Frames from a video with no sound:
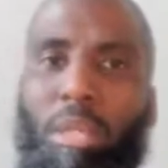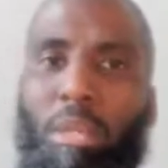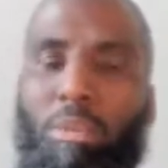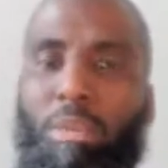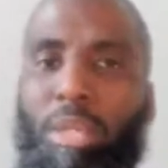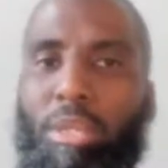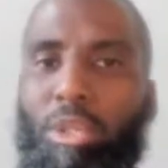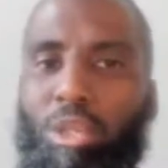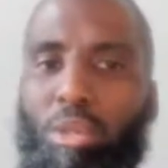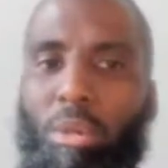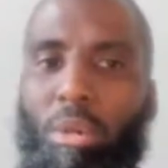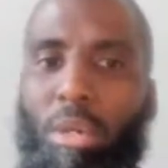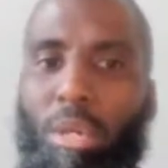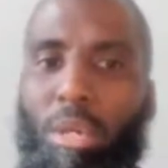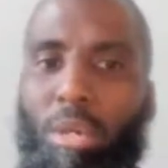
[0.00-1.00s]

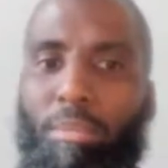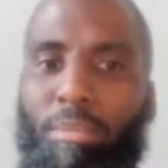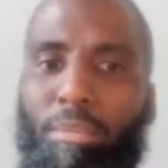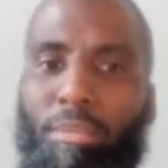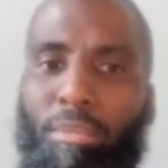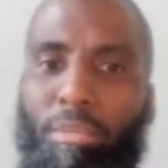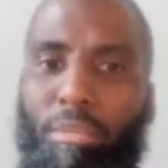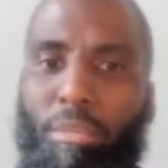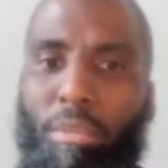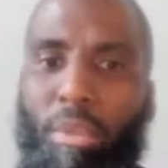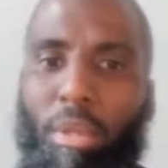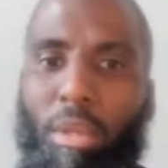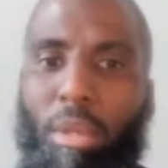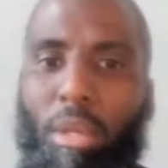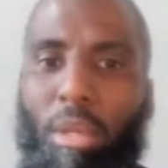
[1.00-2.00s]
destroyed.
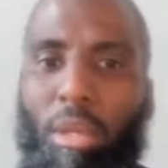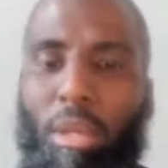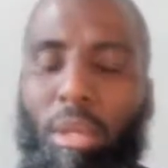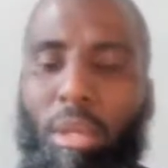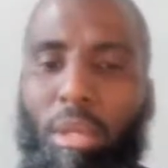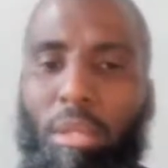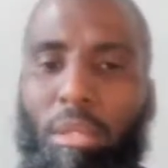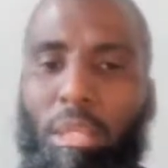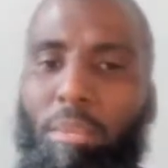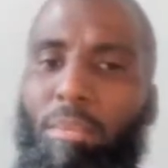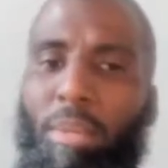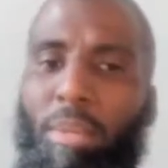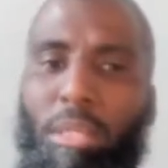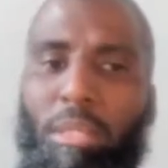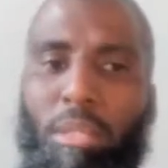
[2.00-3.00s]
Some of
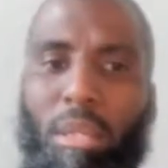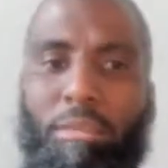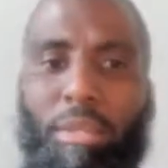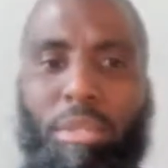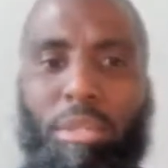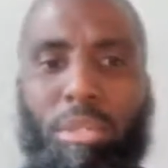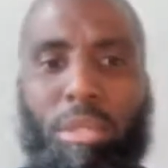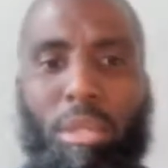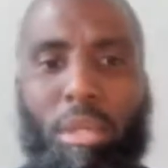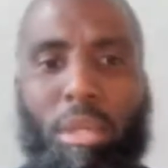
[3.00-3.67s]
my servants,